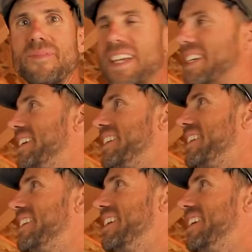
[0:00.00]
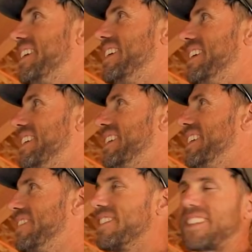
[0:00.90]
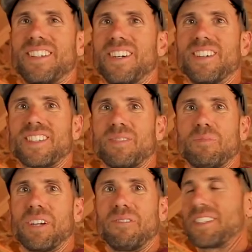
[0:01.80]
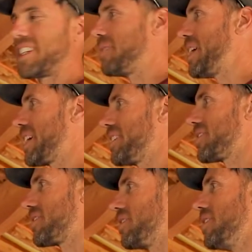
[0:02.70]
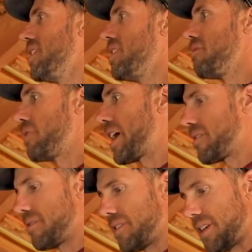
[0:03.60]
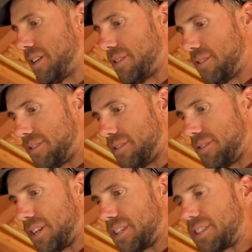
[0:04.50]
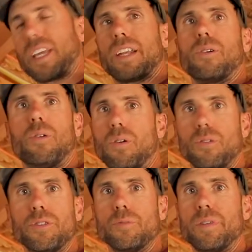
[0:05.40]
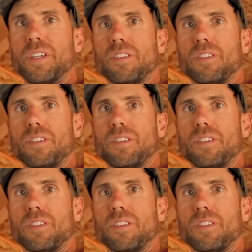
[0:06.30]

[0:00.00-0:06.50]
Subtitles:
make it. It was close, but it wasn't going to make it. So rather than just get a whole new piece